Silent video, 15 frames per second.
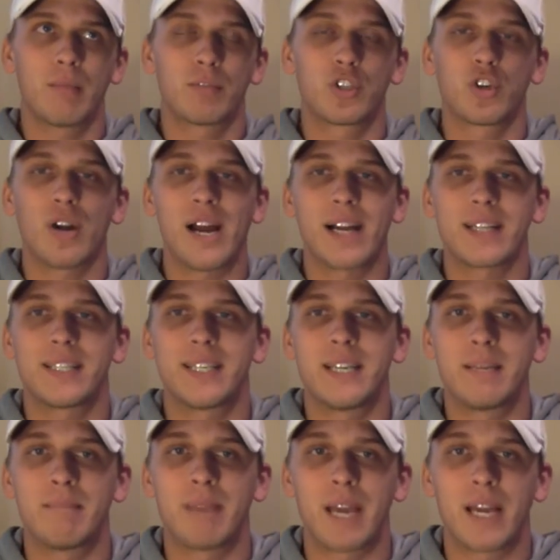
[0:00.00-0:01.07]
track
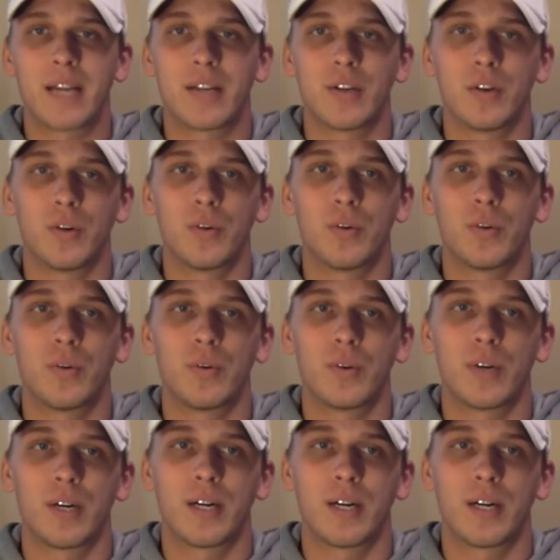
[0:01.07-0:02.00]
teammate who